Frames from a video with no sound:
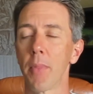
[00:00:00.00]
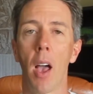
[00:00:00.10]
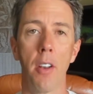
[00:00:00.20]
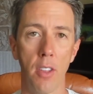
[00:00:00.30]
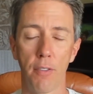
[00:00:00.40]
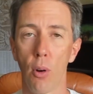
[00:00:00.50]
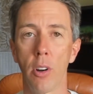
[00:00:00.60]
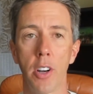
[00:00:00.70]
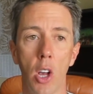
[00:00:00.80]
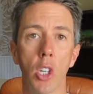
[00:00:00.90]
another
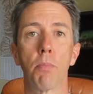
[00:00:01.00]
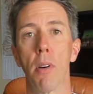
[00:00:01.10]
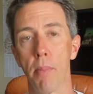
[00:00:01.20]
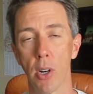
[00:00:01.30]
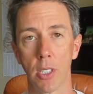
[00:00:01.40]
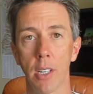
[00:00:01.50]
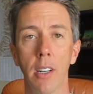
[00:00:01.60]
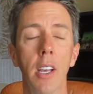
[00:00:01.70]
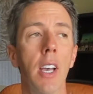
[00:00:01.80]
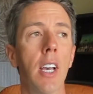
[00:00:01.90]
$400 per person.
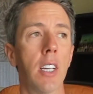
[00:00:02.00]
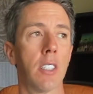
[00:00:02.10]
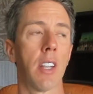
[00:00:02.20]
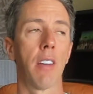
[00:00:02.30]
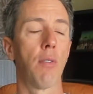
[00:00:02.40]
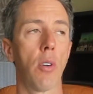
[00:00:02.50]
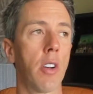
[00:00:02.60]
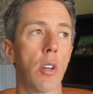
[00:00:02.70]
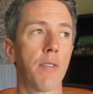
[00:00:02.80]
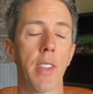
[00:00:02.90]
It's like
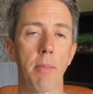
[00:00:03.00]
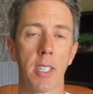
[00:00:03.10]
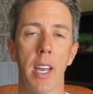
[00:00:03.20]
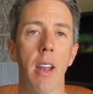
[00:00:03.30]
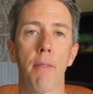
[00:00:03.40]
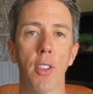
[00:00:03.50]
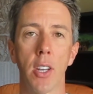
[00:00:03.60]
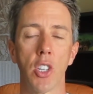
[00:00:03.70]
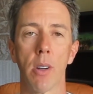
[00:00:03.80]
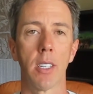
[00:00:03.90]
$400 for them to sign up for the
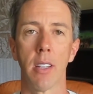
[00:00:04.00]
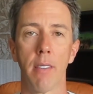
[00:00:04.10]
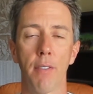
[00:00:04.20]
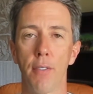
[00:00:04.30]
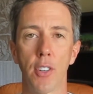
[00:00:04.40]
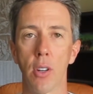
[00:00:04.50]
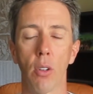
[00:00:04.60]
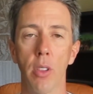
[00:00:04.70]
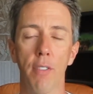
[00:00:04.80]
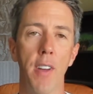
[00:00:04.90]
insurance, and then to
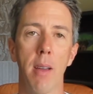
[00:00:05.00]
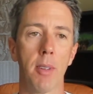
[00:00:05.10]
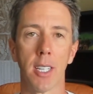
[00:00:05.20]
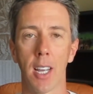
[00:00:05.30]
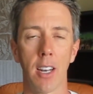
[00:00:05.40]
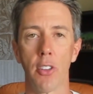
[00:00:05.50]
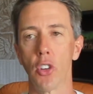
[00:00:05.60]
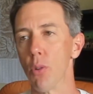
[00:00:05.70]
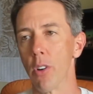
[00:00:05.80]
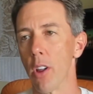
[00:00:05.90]
include the family, it's like another
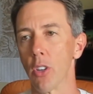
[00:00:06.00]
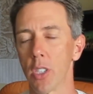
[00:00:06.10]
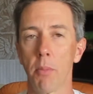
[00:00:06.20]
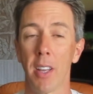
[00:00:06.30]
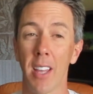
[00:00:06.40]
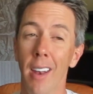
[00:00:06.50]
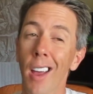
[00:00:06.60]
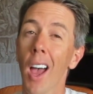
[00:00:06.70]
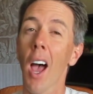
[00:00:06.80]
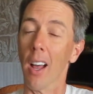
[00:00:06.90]
$200, something like that.
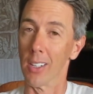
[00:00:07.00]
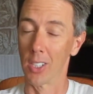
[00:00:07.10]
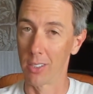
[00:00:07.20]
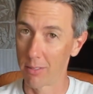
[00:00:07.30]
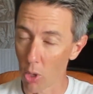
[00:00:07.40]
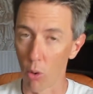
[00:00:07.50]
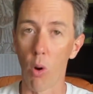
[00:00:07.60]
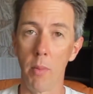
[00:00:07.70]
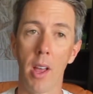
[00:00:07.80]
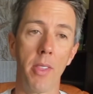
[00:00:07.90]
Don't
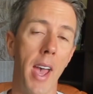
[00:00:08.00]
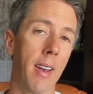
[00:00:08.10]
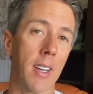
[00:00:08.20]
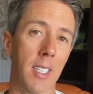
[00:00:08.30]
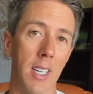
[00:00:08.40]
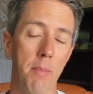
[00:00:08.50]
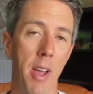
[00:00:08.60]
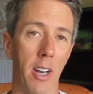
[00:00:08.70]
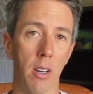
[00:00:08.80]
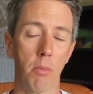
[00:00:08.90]
quote me on that because I'm
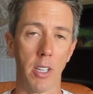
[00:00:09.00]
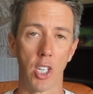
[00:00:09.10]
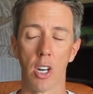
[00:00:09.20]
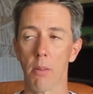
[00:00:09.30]
not completely sure,